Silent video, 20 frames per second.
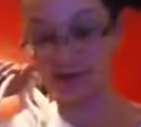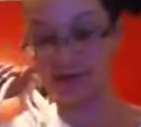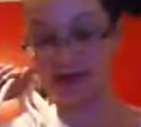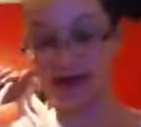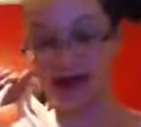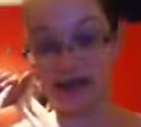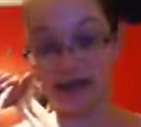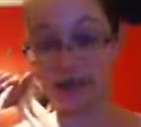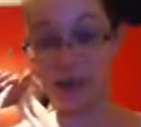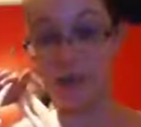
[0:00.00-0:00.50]
to be
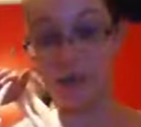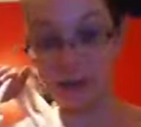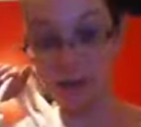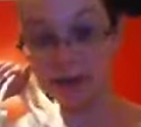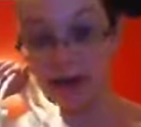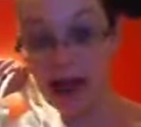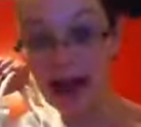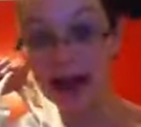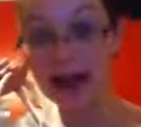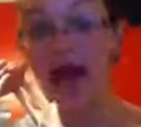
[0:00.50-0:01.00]
an actual
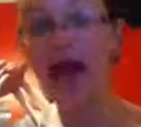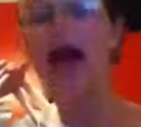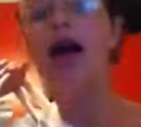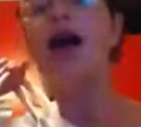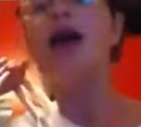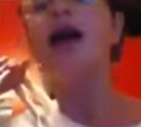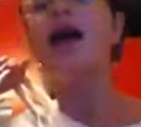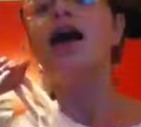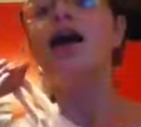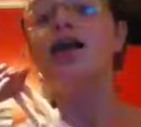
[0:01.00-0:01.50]
book bag.
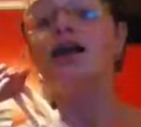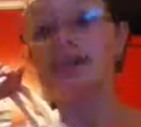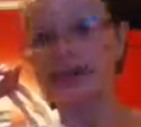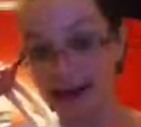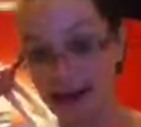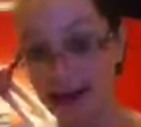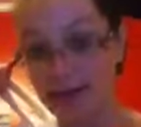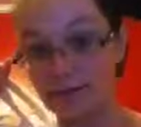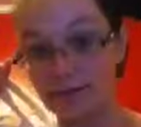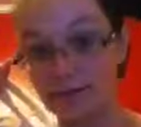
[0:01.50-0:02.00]

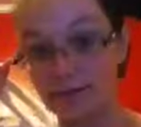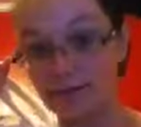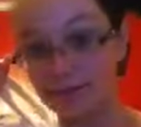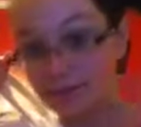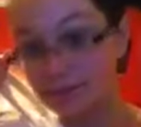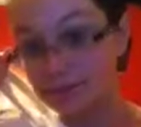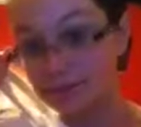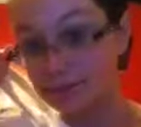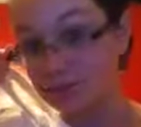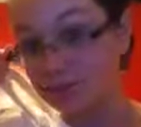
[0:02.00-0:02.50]
Yeah.
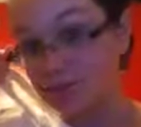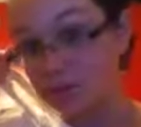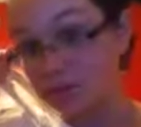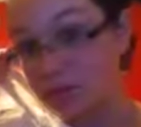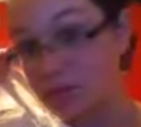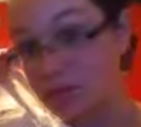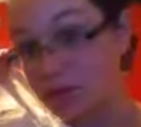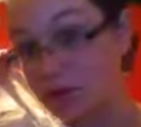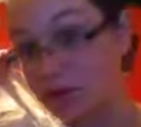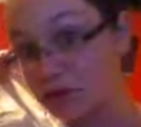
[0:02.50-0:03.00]

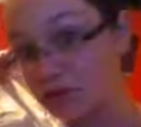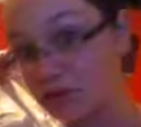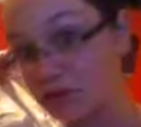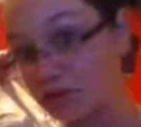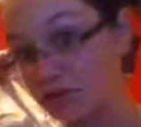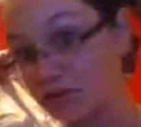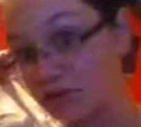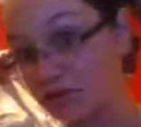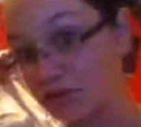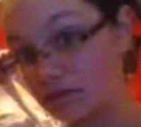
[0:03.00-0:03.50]
Mm-hmm.
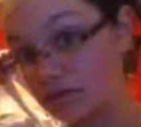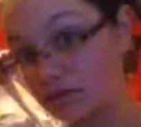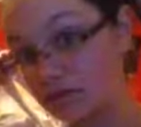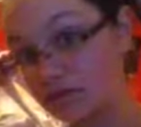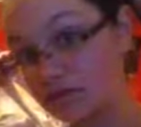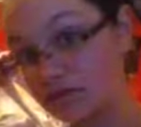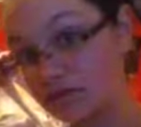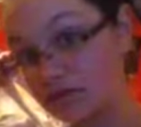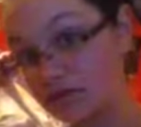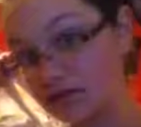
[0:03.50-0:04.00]

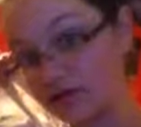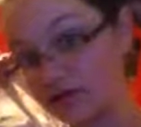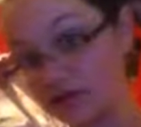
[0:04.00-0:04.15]
So